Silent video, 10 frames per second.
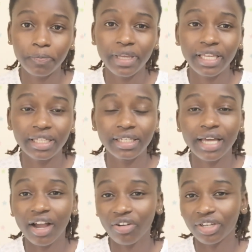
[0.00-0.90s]
paid
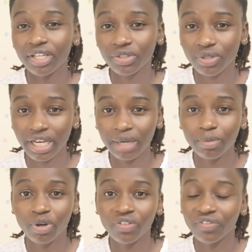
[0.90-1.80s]
according to the
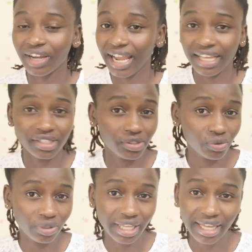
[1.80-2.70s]
number of likes
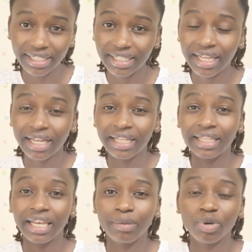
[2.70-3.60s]
you get,
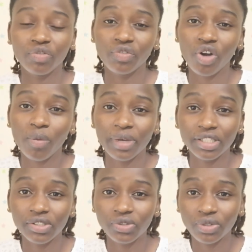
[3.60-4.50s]
the number of
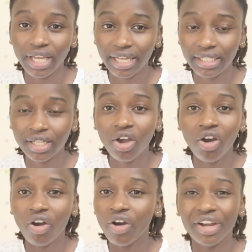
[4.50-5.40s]
comments you get,
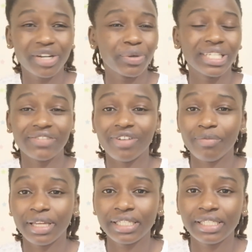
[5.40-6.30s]
or whatever
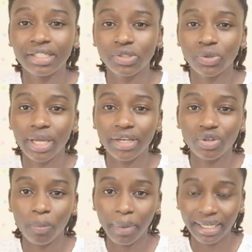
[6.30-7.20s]
metrics you and
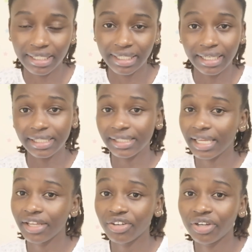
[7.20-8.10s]
your partner
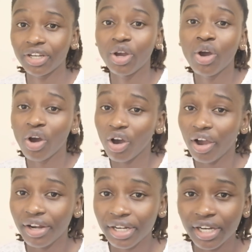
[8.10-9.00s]
decide on.
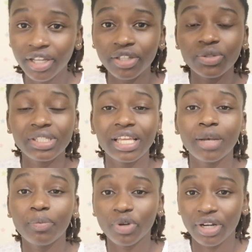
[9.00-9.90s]
Or you
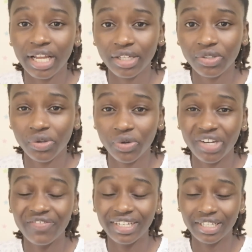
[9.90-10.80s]
sell products or you
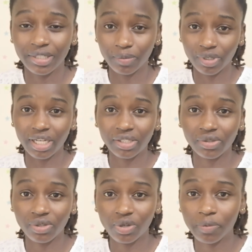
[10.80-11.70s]
advertise
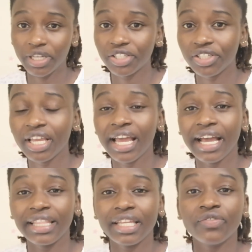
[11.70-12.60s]
products on your page,
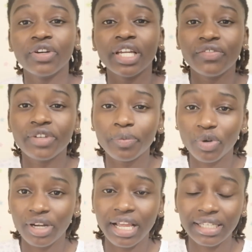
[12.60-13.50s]
and then for every
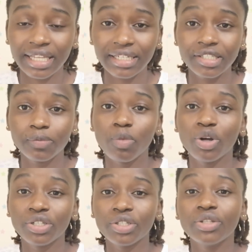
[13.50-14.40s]
product that is
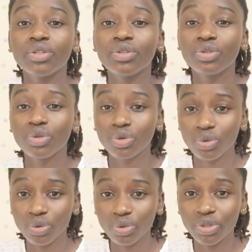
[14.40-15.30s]
bought
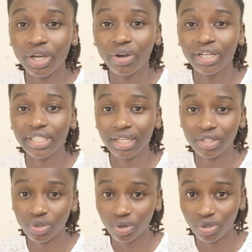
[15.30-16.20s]
through the
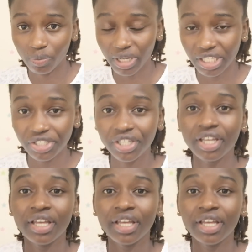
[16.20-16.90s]
content on your page,